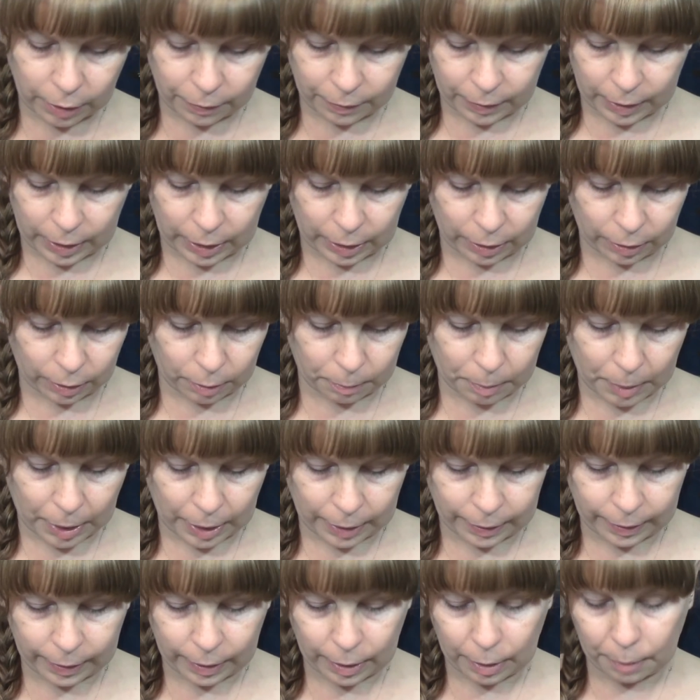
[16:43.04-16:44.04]
good of a deal to
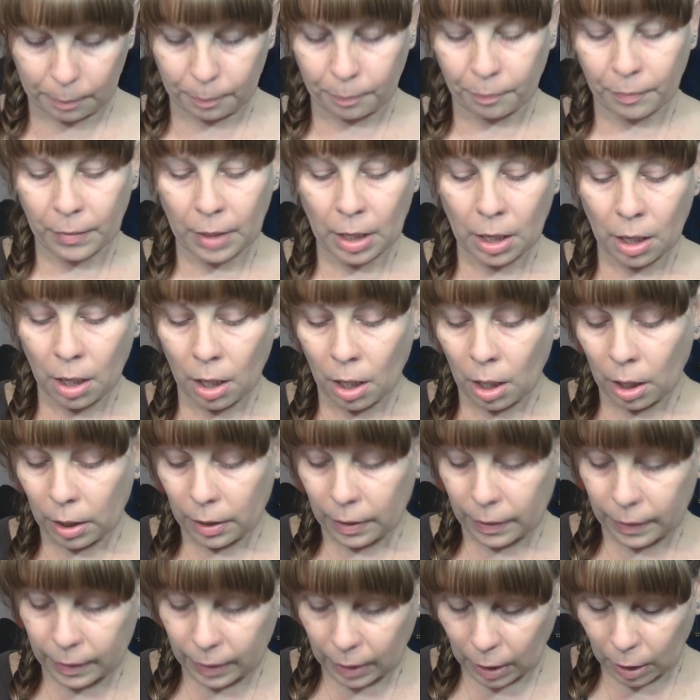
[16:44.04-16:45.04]
pass up.
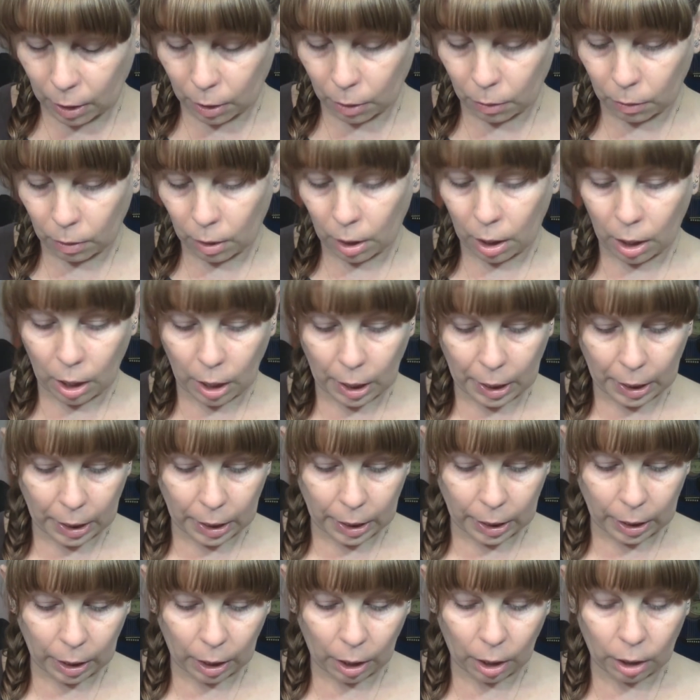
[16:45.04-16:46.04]
So
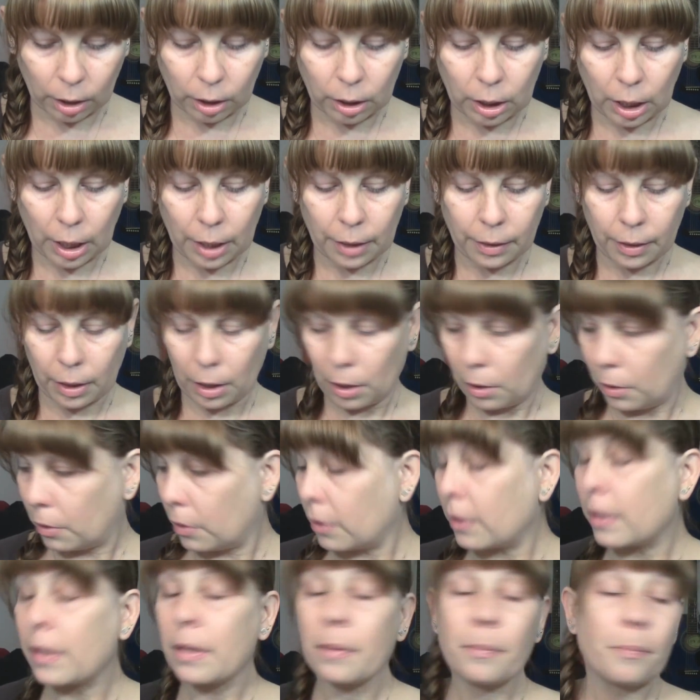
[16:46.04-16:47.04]
I got
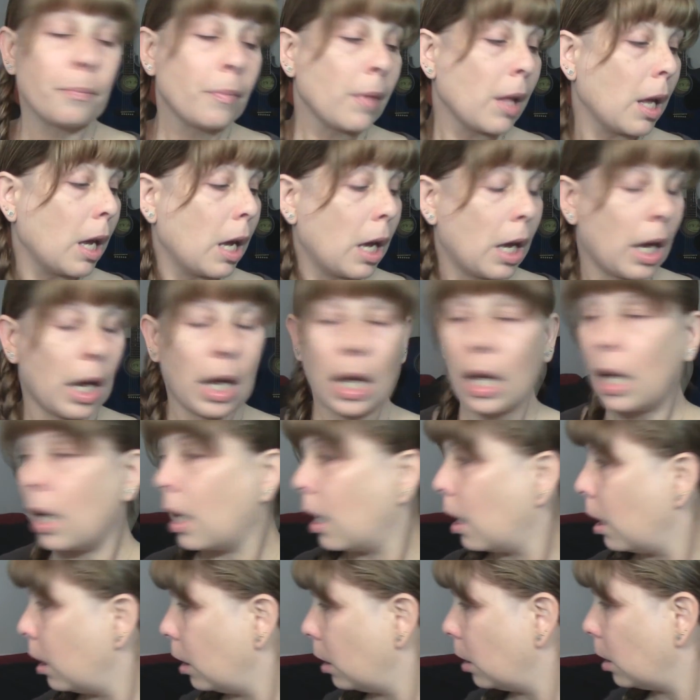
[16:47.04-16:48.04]
those,
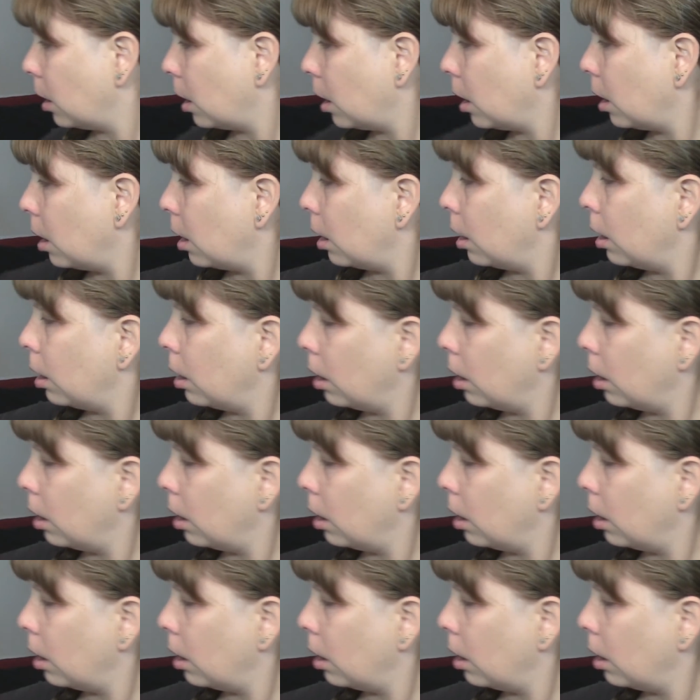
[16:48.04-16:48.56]
and